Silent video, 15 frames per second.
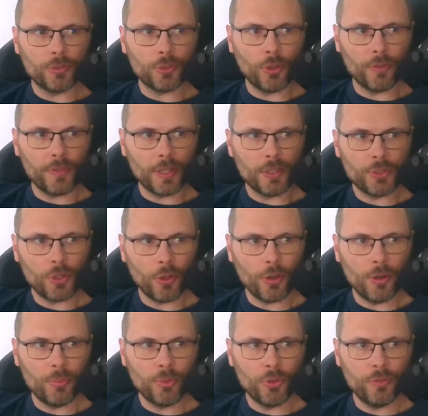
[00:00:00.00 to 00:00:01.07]
So if the
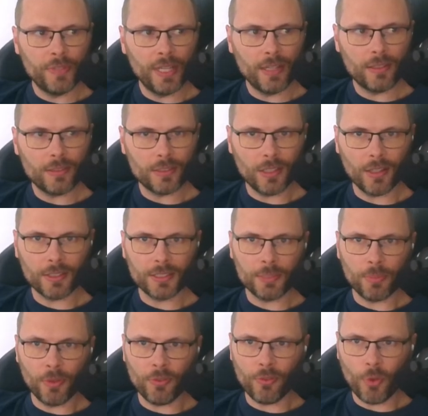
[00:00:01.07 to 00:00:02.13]
controller approved it, as long as it's
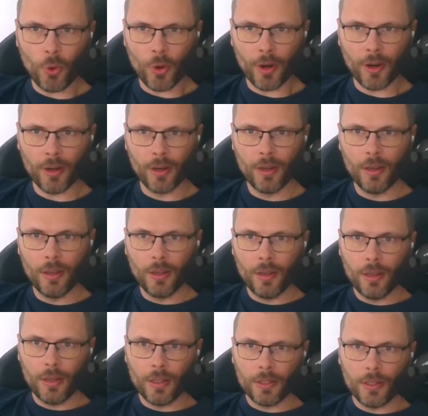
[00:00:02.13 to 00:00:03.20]
before
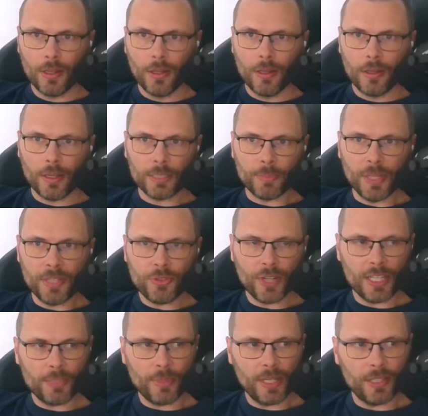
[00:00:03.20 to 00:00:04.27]
it's been
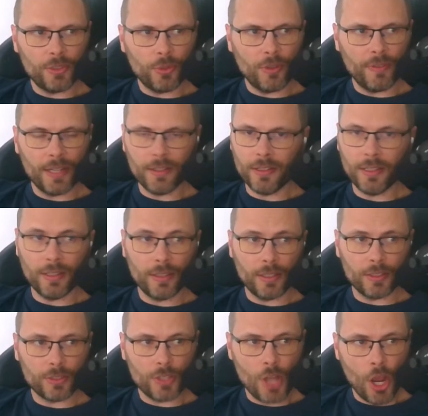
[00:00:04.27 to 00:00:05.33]
transmitted to a vendor, then
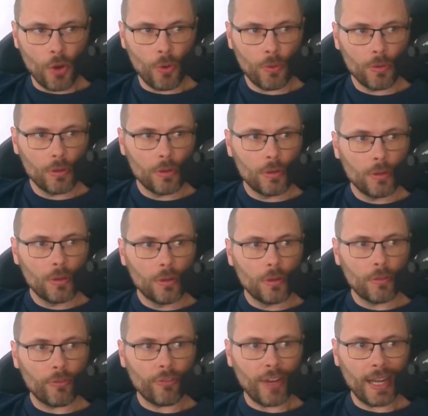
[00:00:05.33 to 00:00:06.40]
there's no
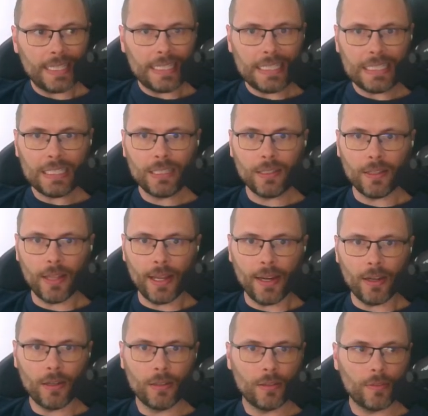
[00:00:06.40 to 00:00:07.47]
finding
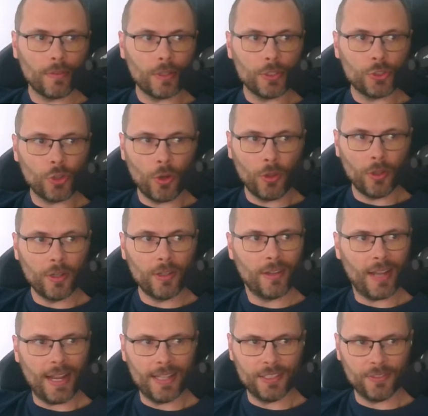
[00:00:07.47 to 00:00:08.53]
there. Controller
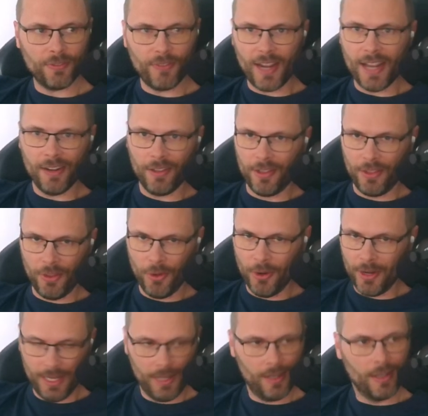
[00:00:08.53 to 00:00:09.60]
has final authority.